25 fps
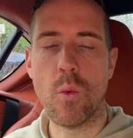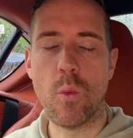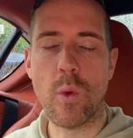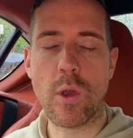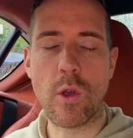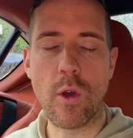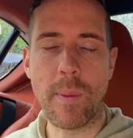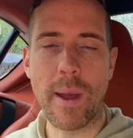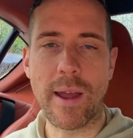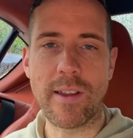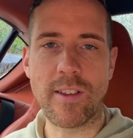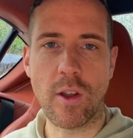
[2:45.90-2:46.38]
We
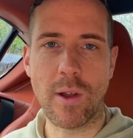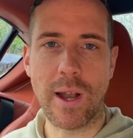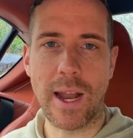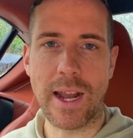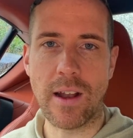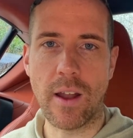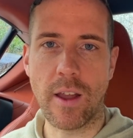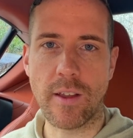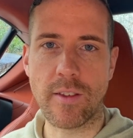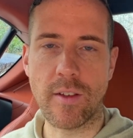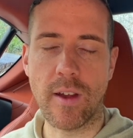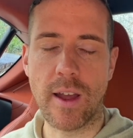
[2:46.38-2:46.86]
got back so late
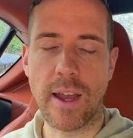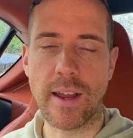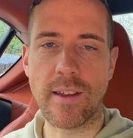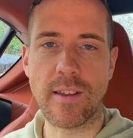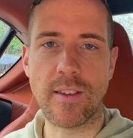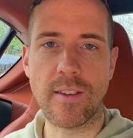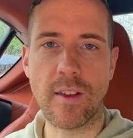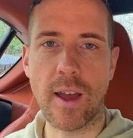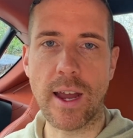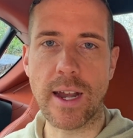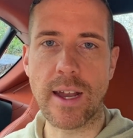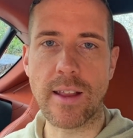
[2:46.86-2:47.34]
last night, I
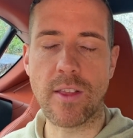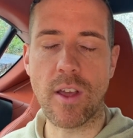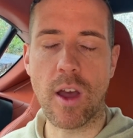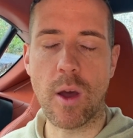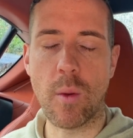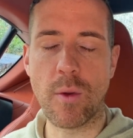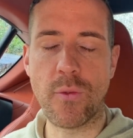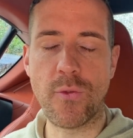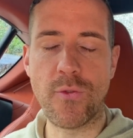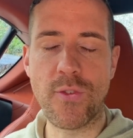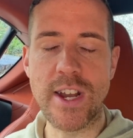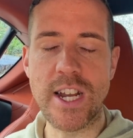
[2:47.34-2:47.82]
decided that I
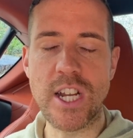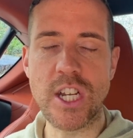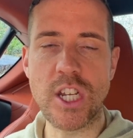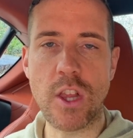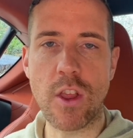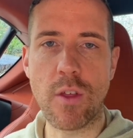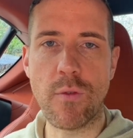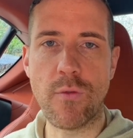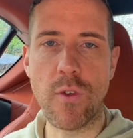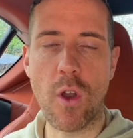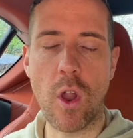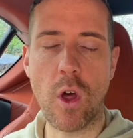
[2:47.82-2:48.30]
would finish
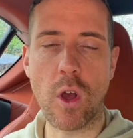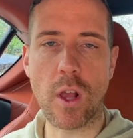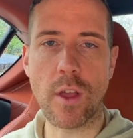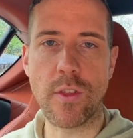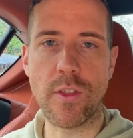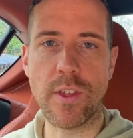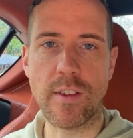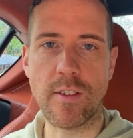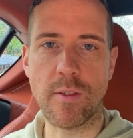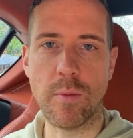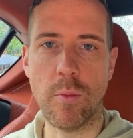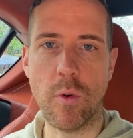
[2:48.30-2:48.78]
the vlog
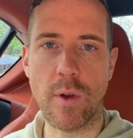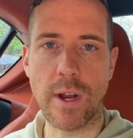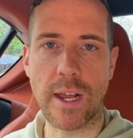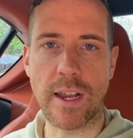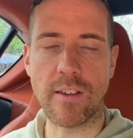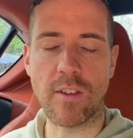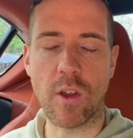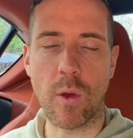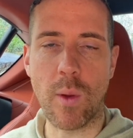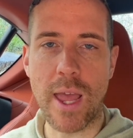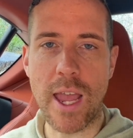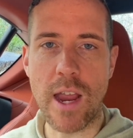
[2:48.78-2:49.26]
this morning.
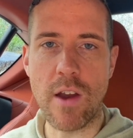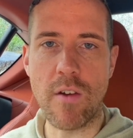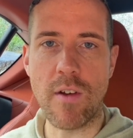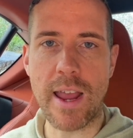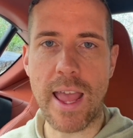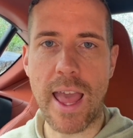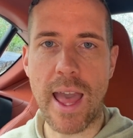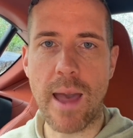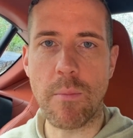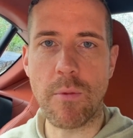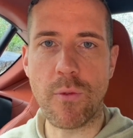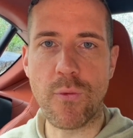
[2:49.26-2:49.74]
So here I
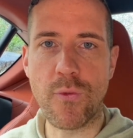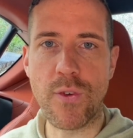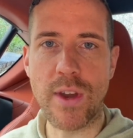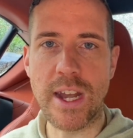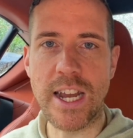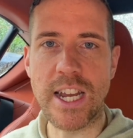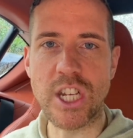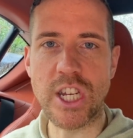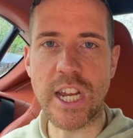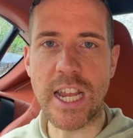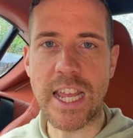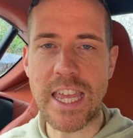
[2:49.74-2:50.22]
am
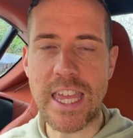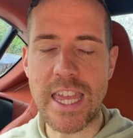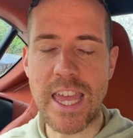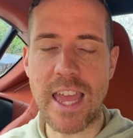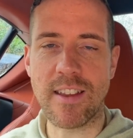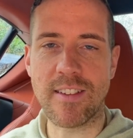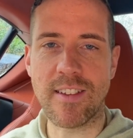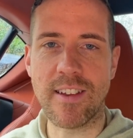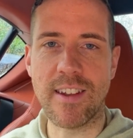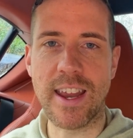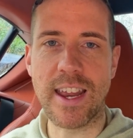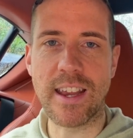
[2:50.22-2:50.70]
finishing
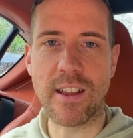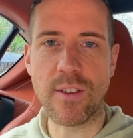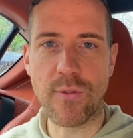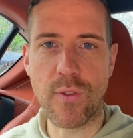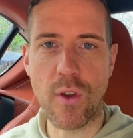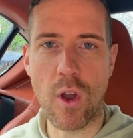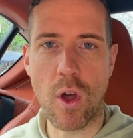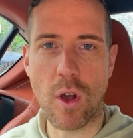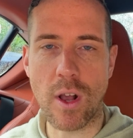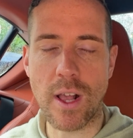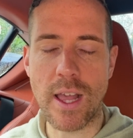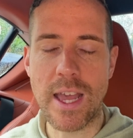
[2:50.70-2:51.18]
yesterday's
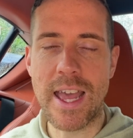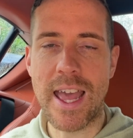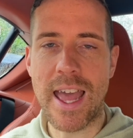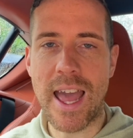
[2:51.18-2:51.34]
vlog.